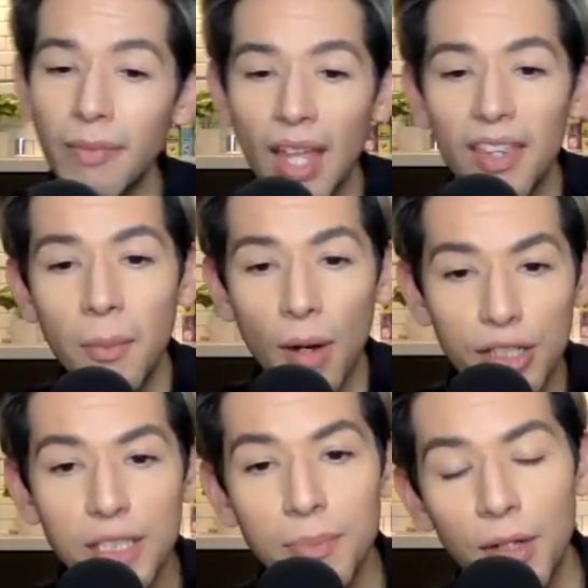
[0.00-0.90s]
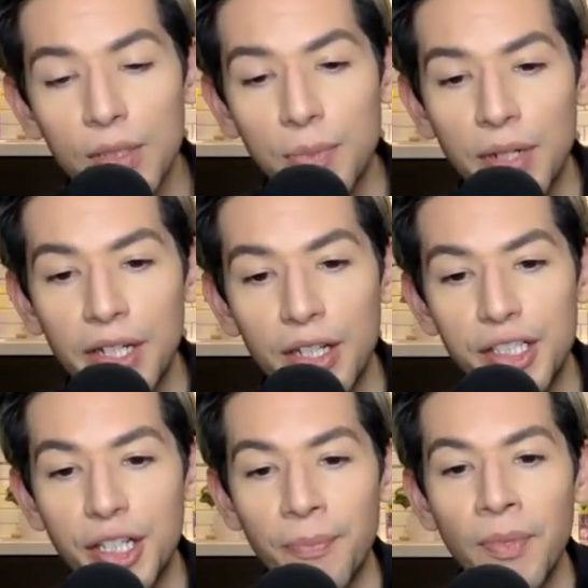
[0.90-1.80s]
The Marge's book was pretty good
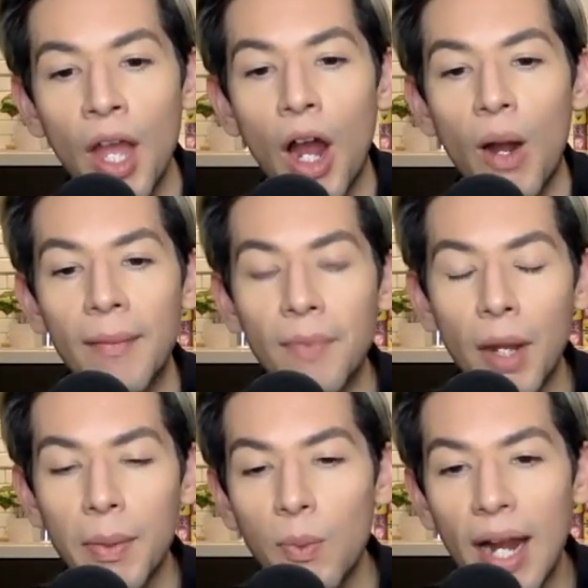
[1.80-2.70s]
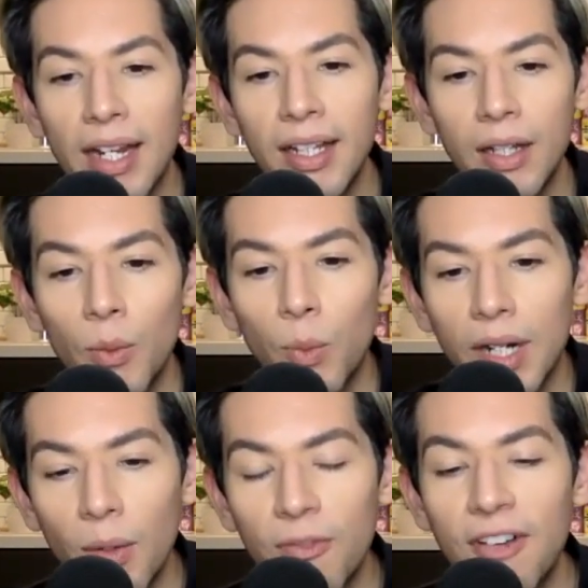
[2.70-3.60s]
too. All right, are we ready? What
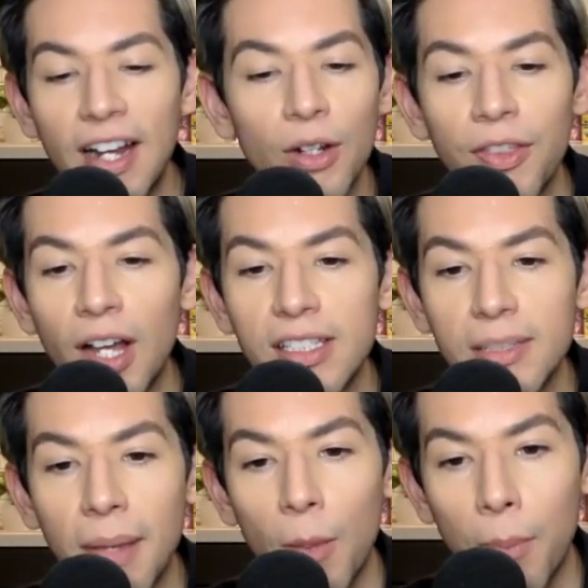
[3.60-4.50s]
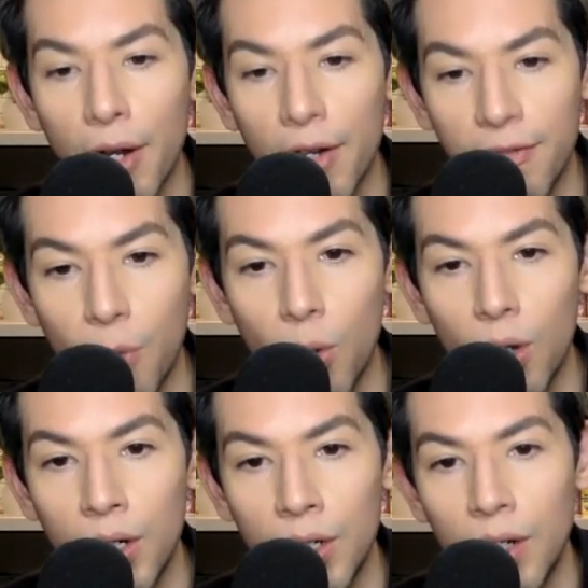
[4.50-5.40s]
uh, final thoughts about part
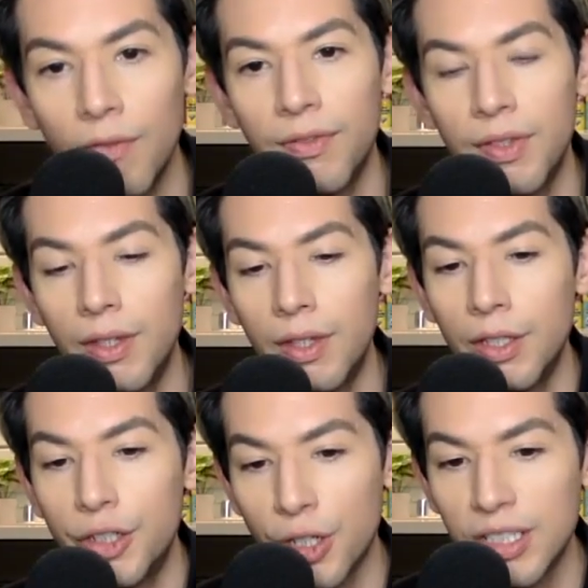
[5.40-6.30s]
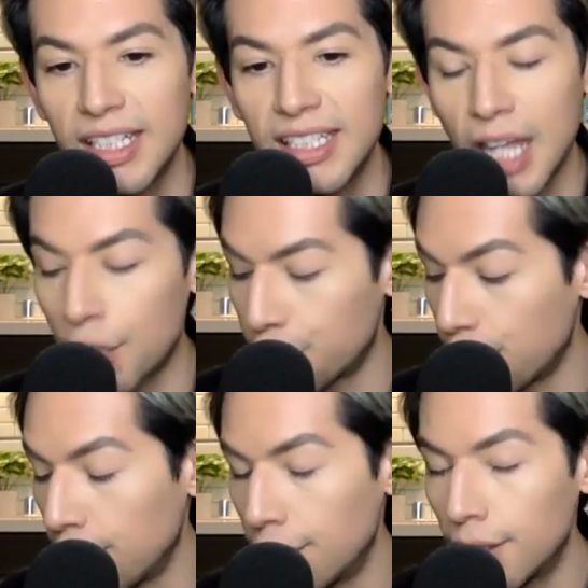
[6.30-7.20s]
four of the Jersey
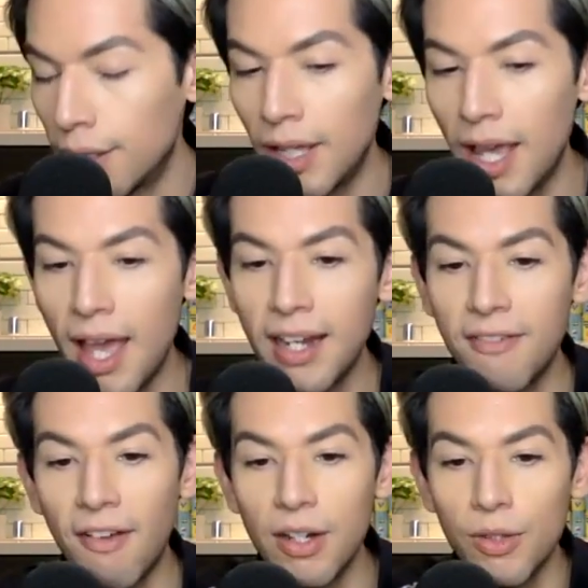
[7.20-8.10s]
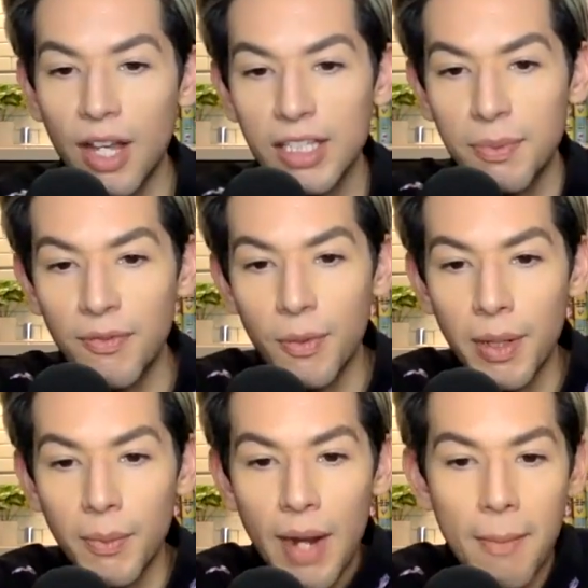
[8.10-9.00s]
section? Any final thoughts before
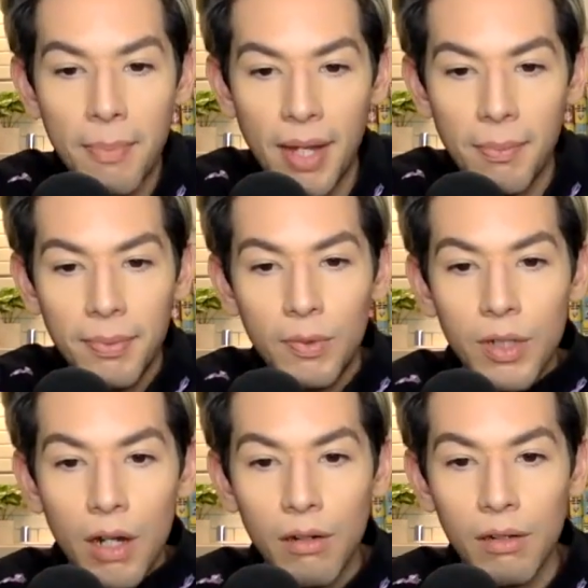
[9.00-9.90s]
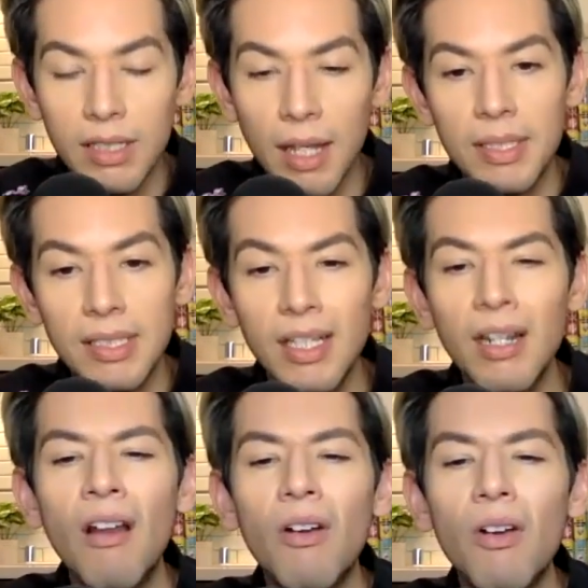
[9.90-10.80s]
we wrap up? Not all diamonds and
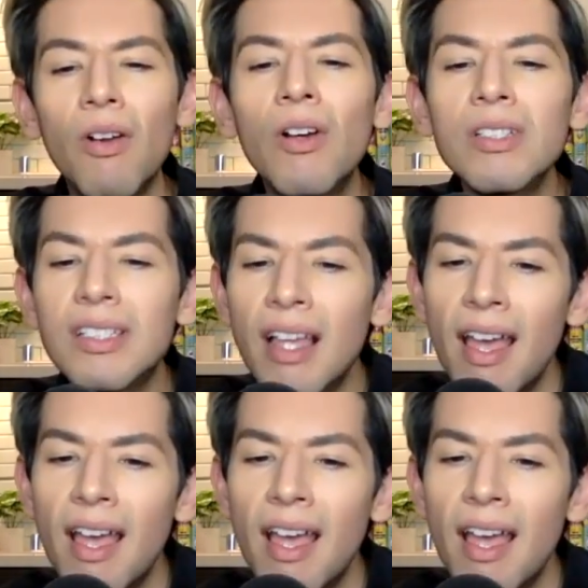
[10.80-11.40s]
rose